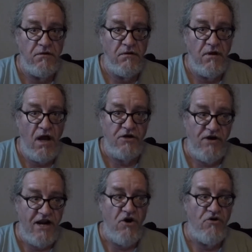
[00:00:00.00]
Under
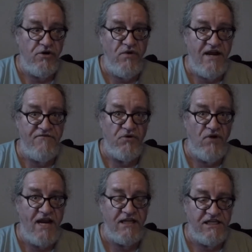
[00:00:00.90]
AOTA, we have the
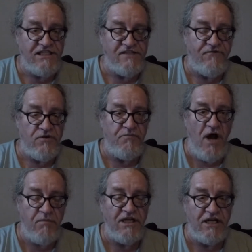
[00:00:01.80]
right, this is for the
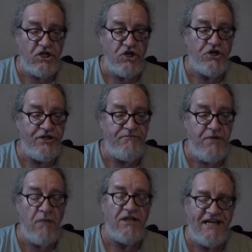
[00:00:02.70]
public good,
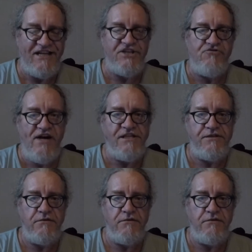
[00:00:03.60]
public interest.